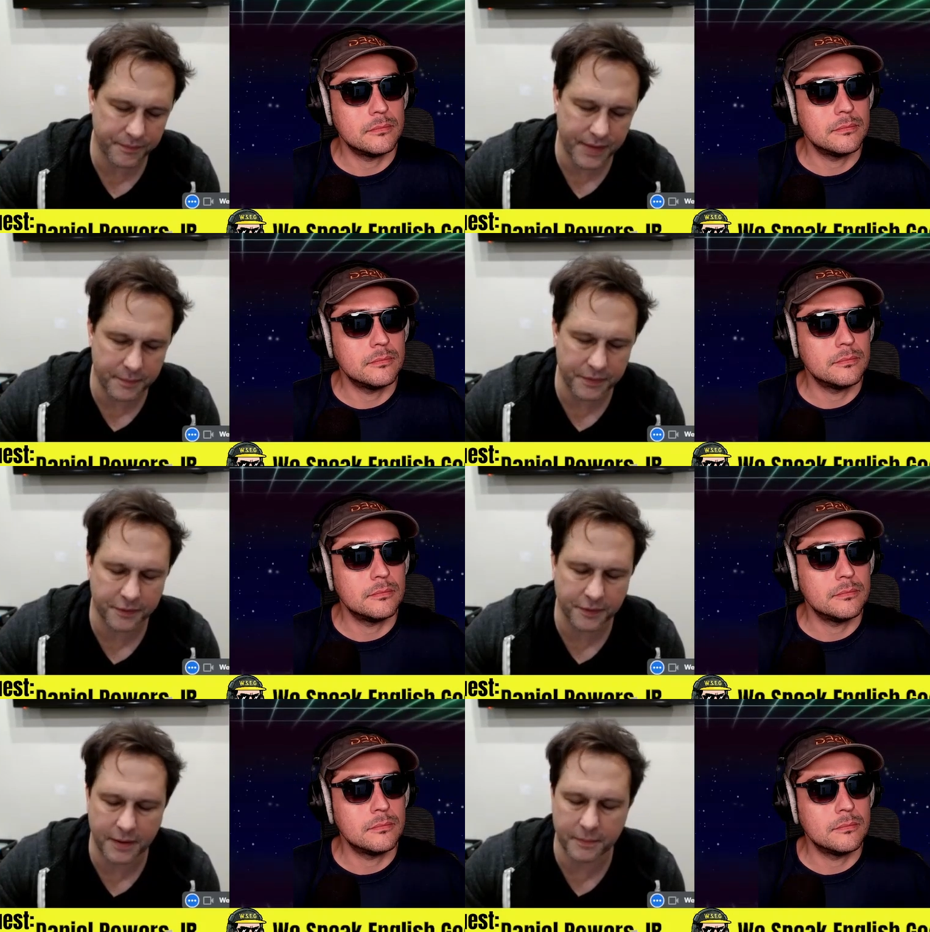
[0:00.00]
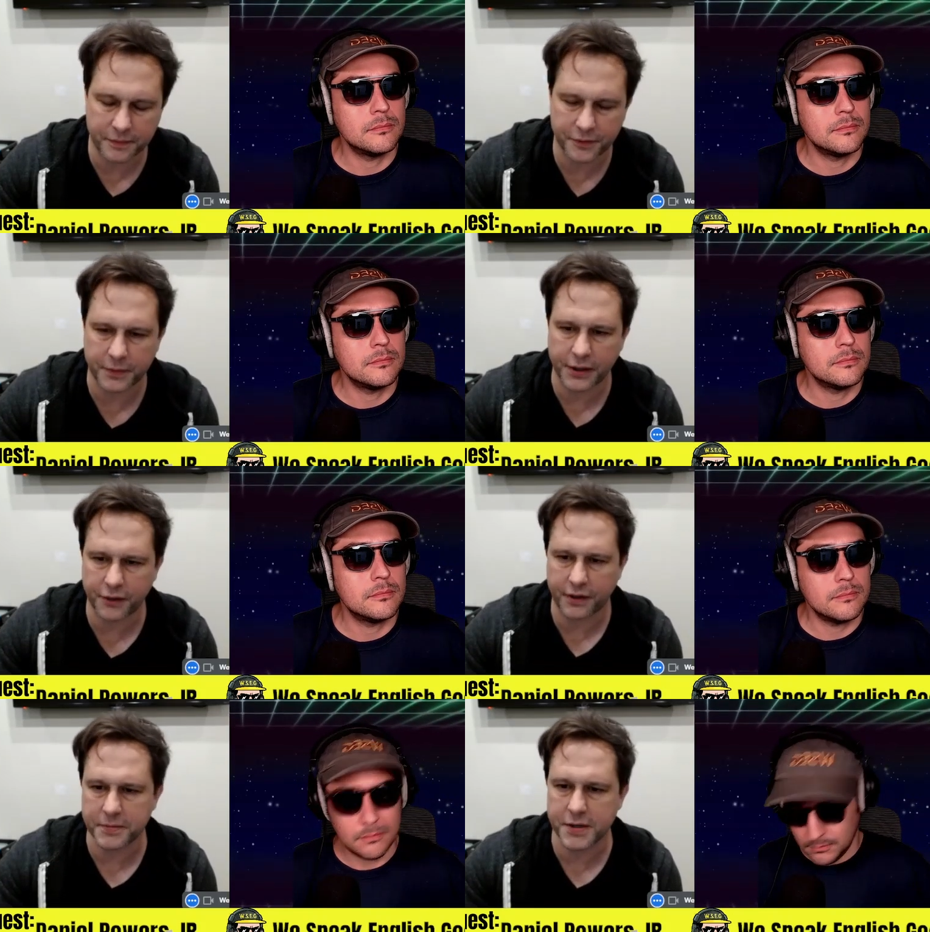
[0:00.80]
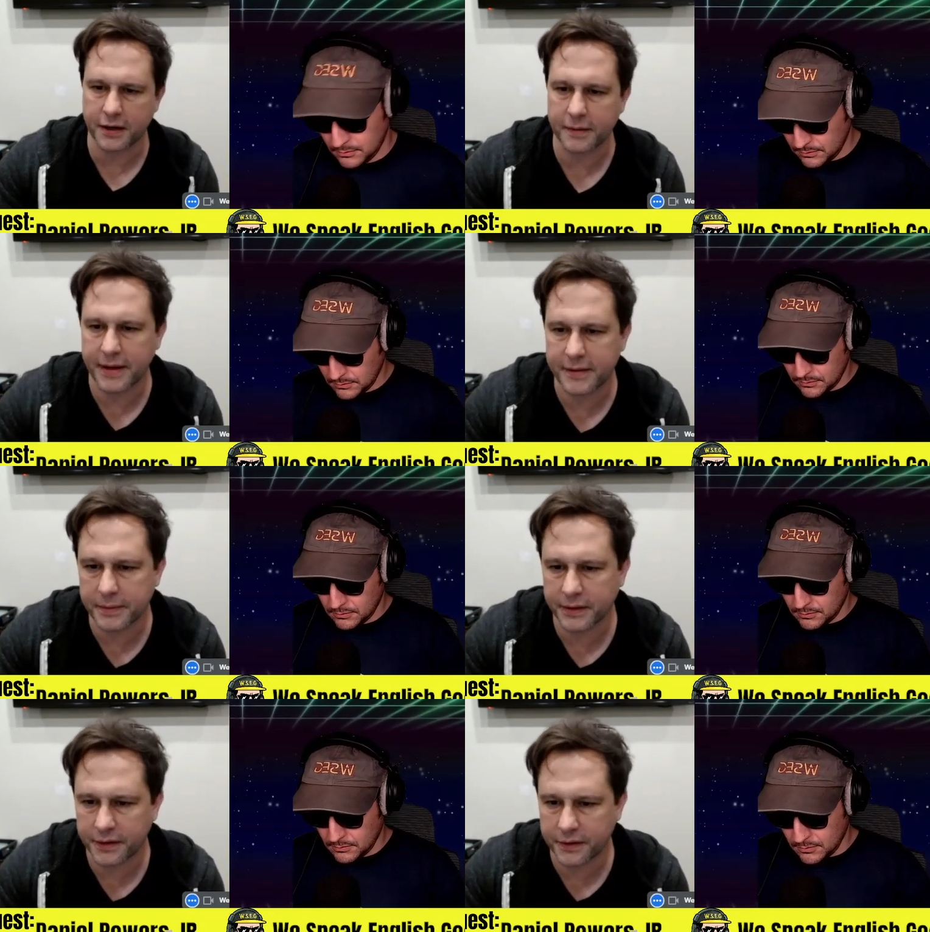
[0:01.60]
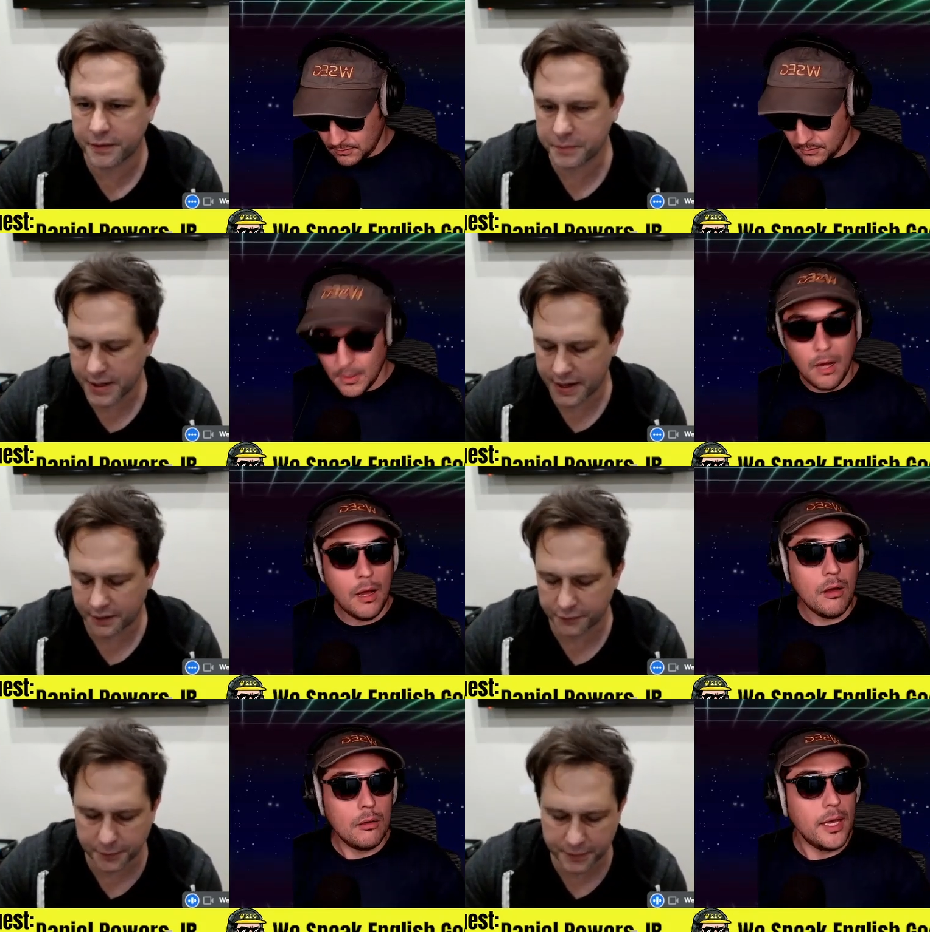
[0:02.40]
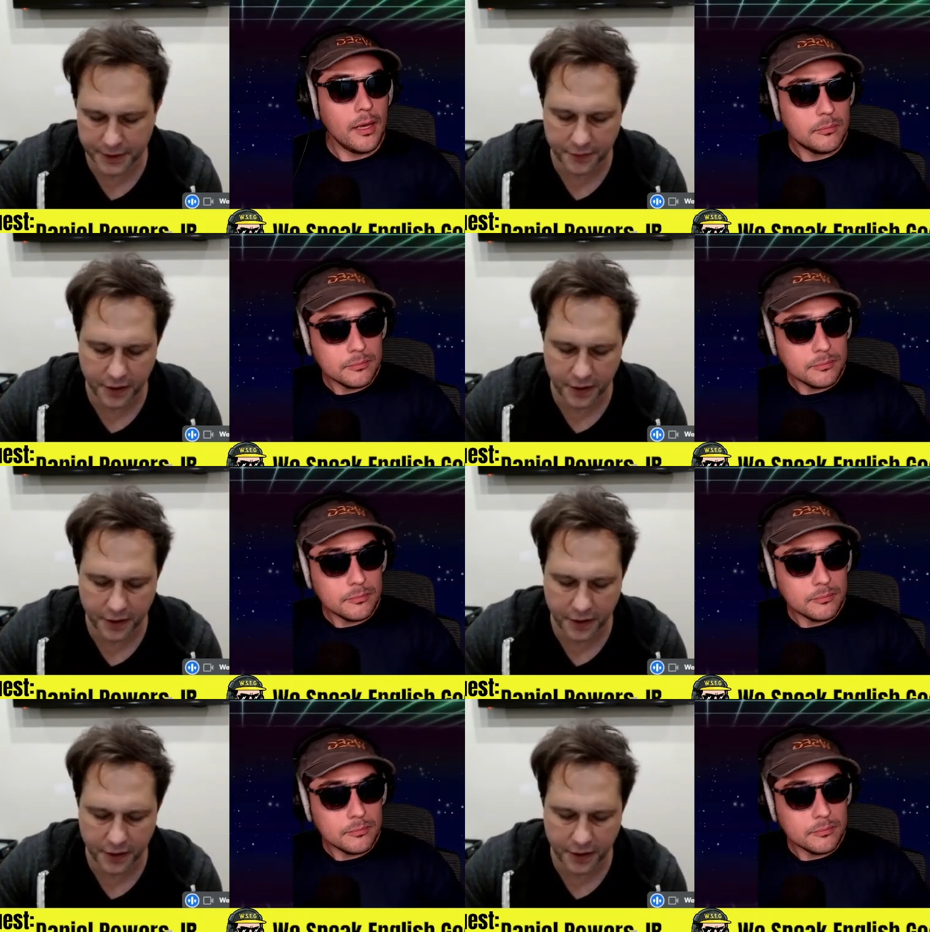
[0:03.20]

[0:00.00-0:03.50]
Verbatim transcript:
Speaker 1: I'm, assu- I'm assuming you know what I'm talking about to build a YouTube channel. Oh, Real yeah. Brave,